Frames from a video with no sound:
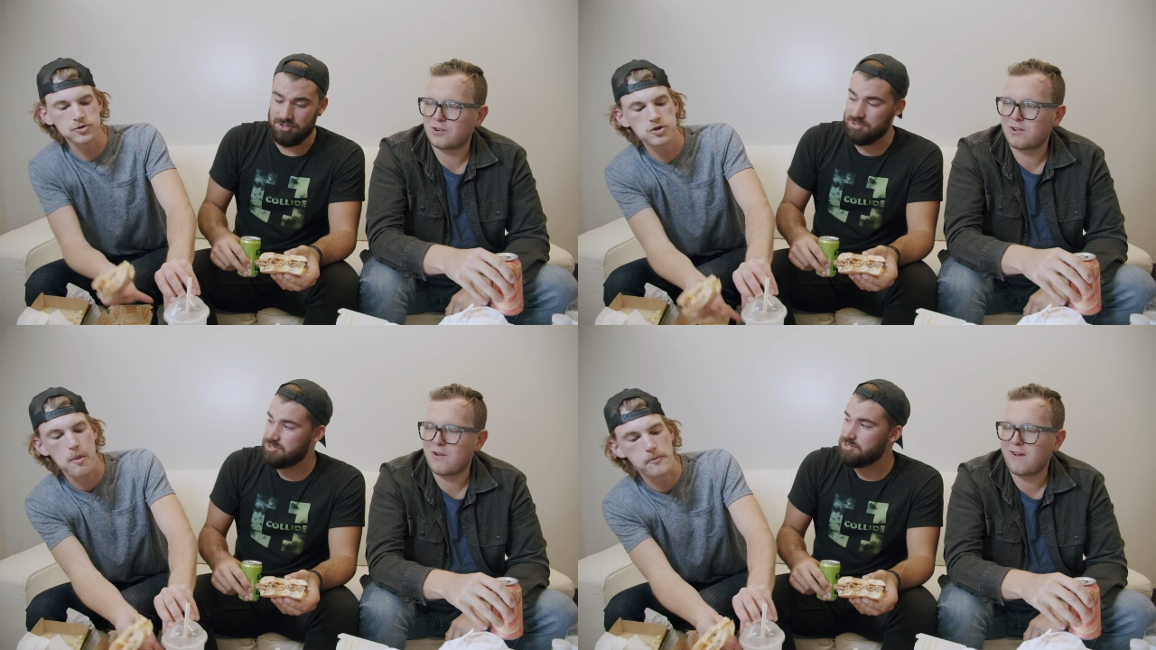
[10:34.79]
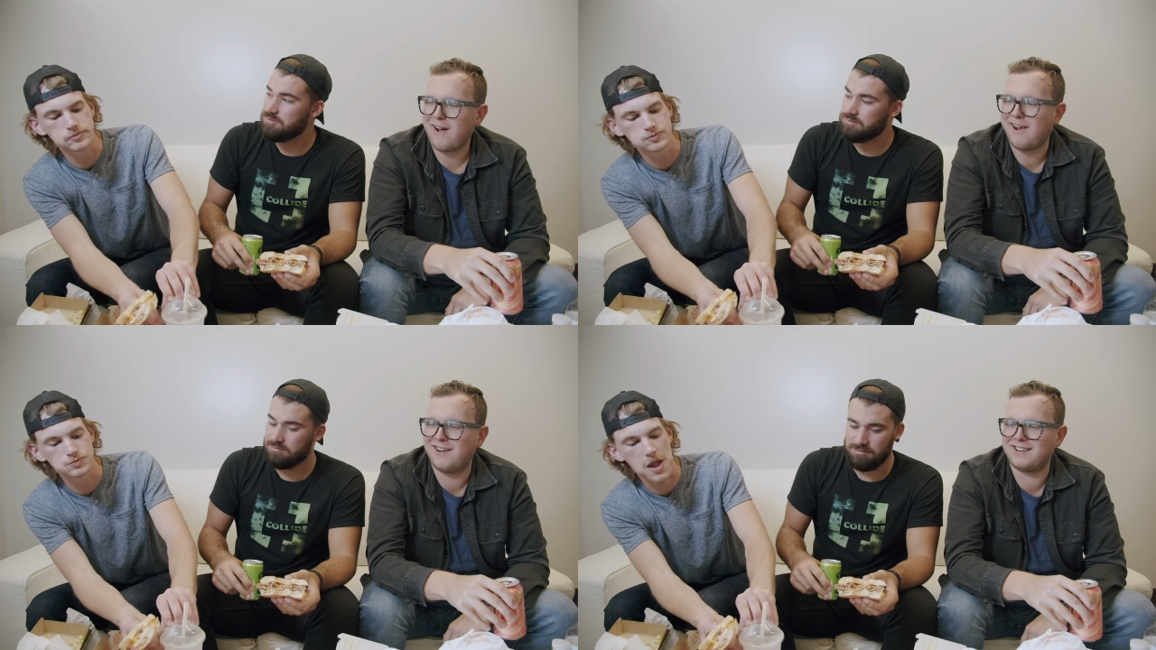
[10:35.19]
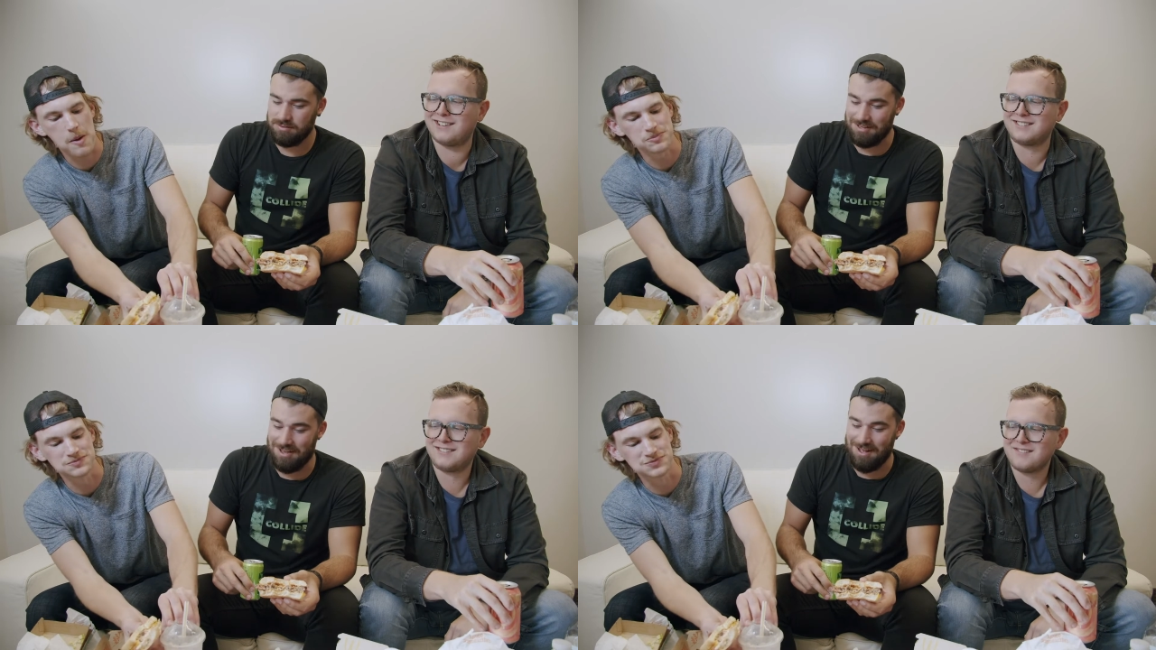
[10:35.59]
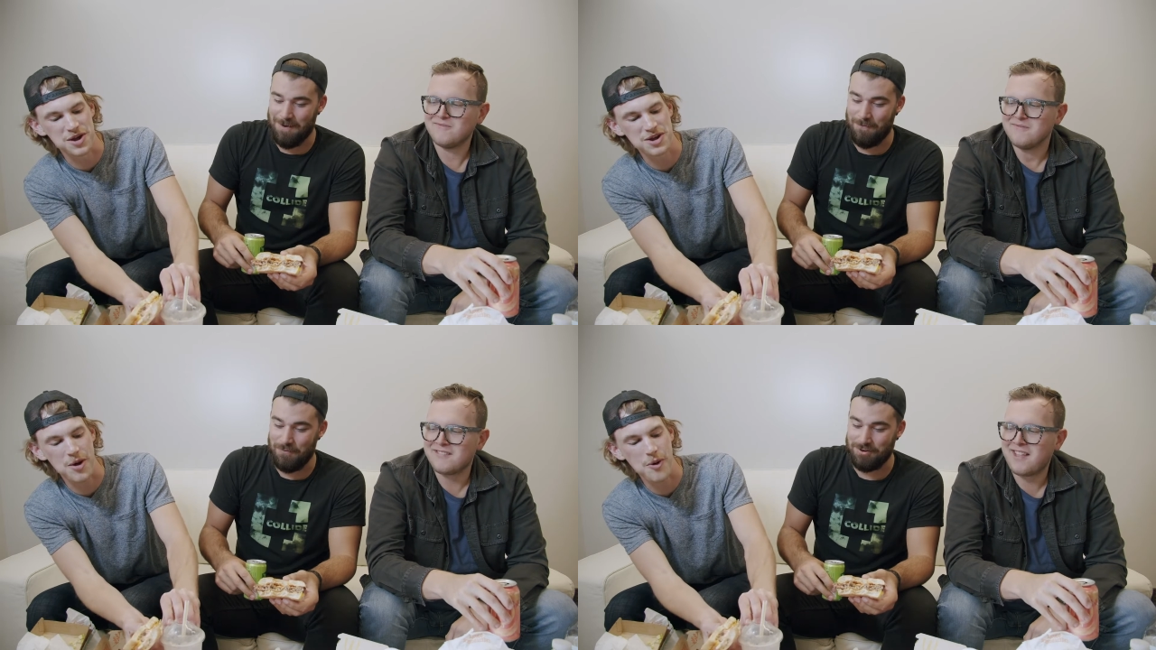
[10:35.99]
Speaker 1: Should you?
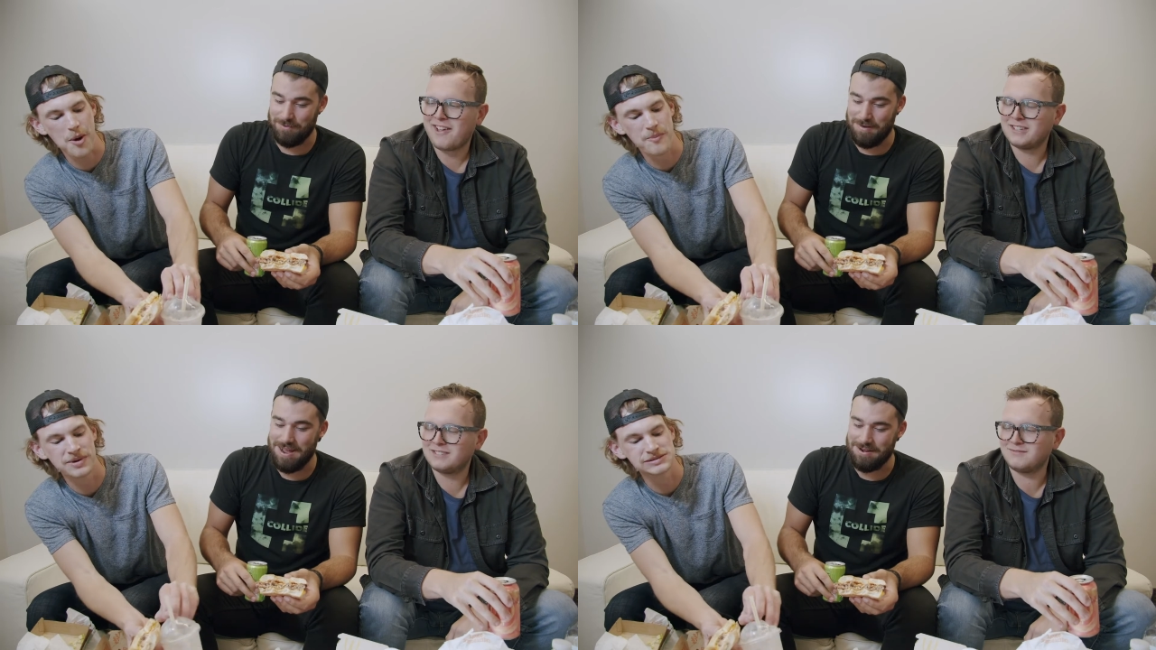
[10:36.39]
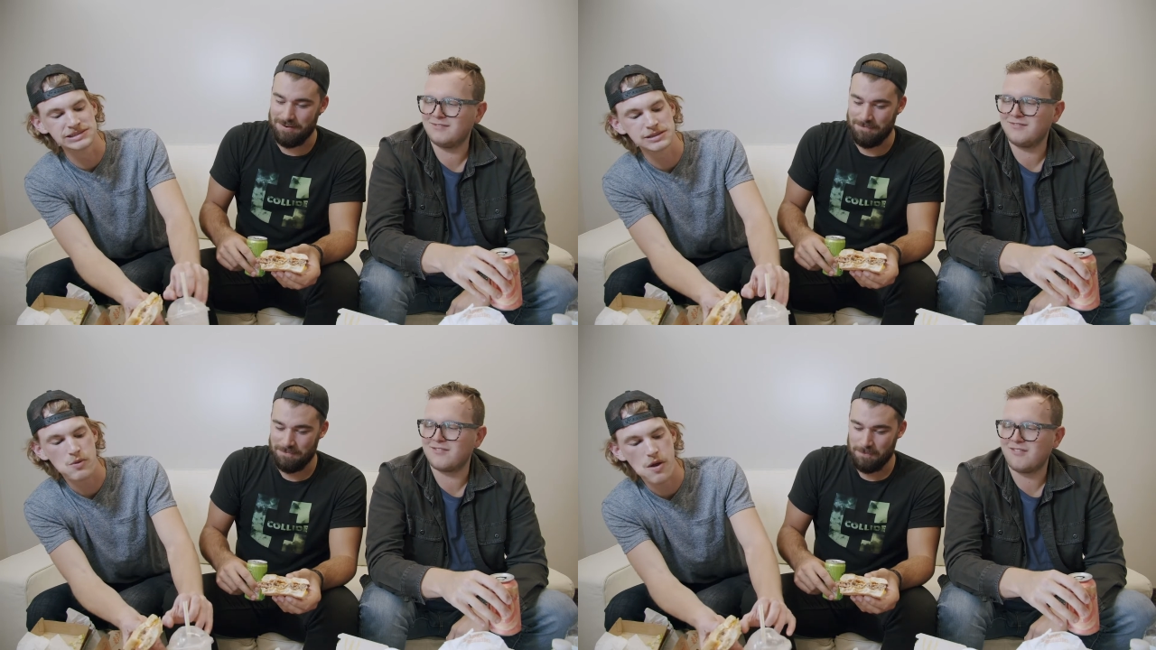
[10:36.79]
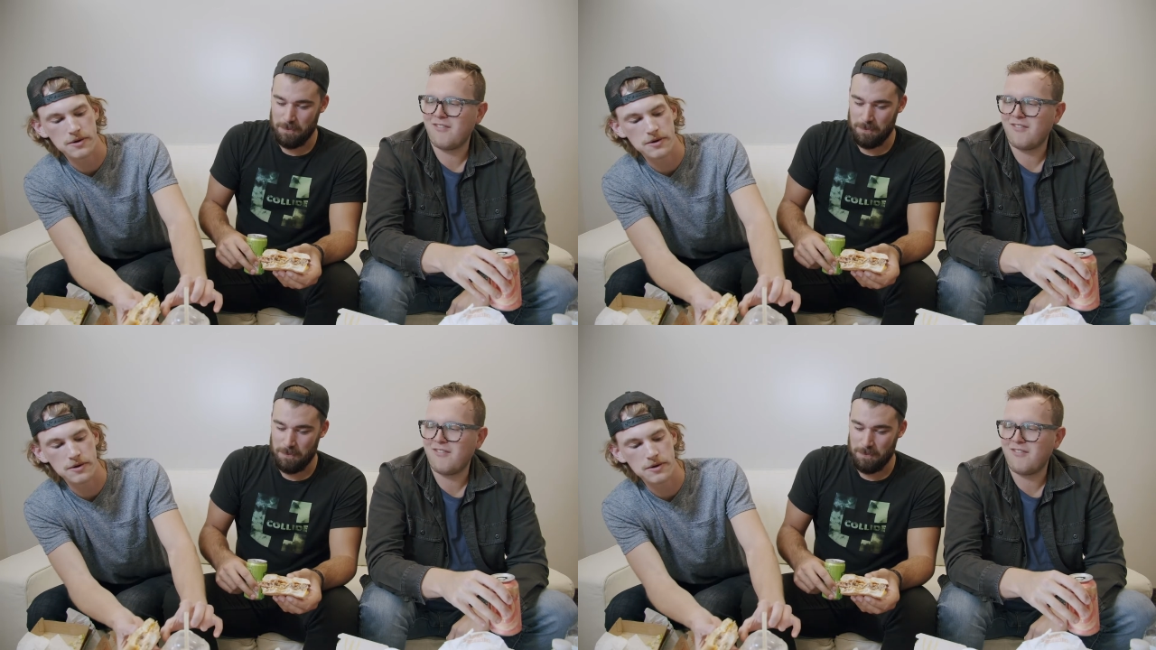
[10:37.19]
For debate.